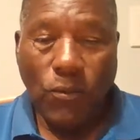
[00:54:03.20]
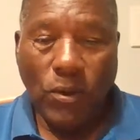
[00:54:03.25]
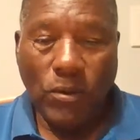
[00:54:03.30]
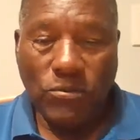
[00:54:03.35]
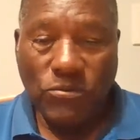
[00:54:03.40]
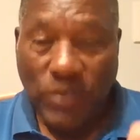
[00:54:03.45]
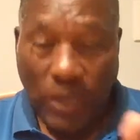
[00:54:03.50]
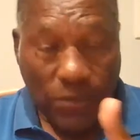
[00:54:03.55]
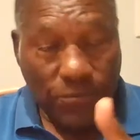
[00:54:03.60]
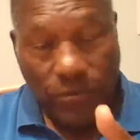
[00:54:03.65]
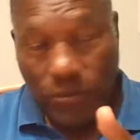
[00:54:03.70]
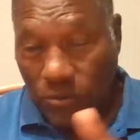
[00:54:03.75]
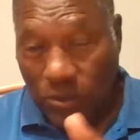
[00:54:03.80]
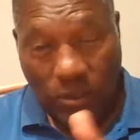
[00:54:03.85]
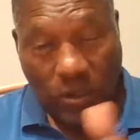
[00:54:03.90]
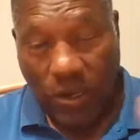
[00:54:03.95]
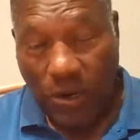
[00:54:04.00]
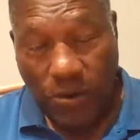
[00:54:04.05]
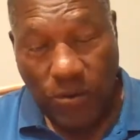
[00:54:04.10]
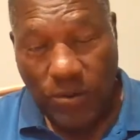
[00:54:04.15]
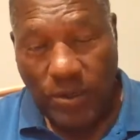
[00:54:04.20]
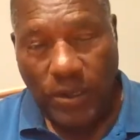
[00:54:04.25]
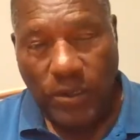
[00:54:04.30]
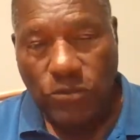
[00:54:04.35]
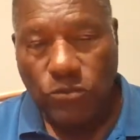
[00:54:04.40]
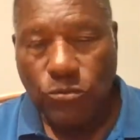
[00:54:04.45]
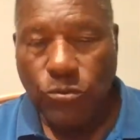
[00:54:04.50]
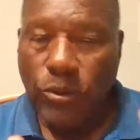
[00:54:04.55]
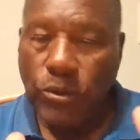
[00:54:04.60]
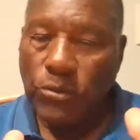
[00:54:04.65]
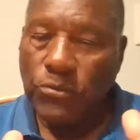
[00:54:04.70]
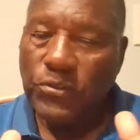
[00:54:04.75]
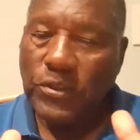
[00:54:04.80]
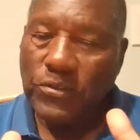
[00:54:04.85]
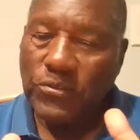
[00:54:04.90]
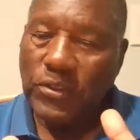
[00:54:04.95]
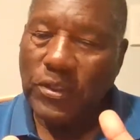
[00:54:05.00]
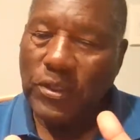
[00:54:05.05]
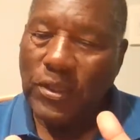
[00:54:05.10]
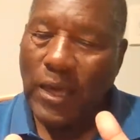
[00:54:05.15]
the Carolinas, where do you
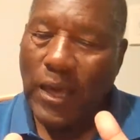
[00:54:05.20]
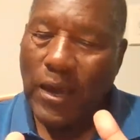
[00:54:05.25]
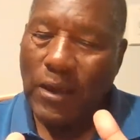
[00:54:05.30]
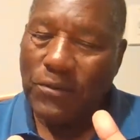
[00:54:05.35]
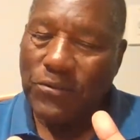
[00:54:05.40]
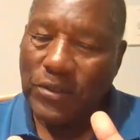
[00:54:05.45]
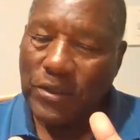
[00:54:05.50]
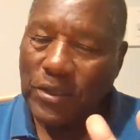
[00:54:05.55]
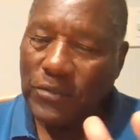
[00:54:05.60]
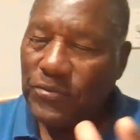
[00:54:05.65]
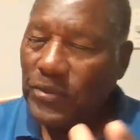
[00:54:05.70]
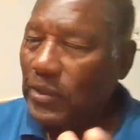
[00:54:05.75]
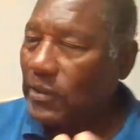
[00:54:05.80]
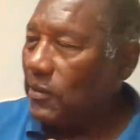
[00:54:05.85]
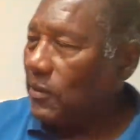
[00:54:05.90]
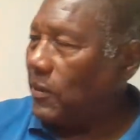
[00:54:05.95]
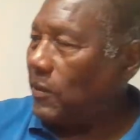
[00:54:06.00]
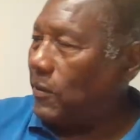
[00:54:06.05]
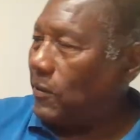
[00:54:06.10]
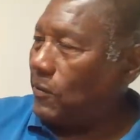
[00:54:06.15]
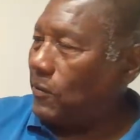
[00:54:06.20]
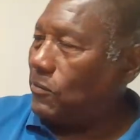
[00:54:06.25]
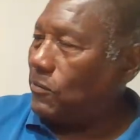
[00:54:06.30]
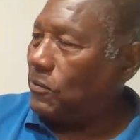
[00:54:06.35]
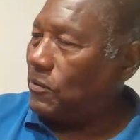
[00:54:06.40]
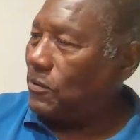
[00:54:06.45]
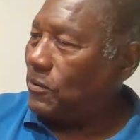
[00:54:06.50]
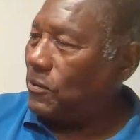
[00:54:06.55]
think how did they get that land?